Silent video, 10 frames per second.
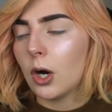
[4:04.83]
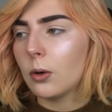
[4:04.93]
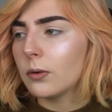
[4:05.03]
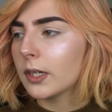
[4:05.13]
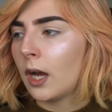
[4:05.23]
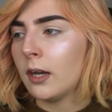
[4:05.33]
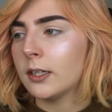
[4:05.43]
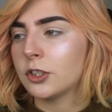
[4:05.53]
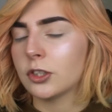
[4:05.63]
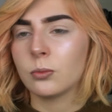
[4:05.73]
all the
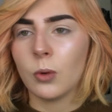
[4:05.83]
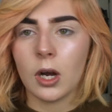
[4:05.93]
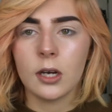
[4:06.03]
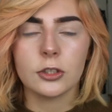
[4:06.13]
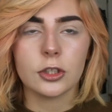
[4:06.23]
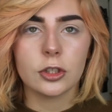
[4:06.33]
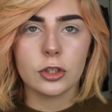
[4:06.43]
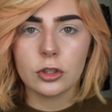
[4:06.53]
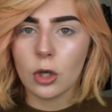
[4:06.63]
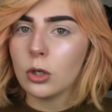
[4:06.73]
colours just worked
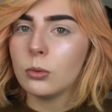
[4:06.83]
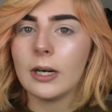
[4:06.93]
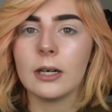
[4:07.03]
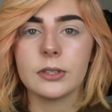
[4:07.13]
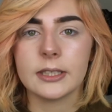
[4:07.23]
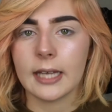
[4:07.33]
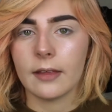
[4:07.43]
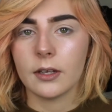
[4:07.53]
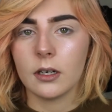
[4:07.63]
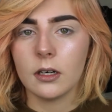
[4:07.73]
so well
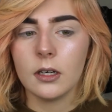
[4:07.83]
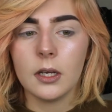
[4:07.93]
together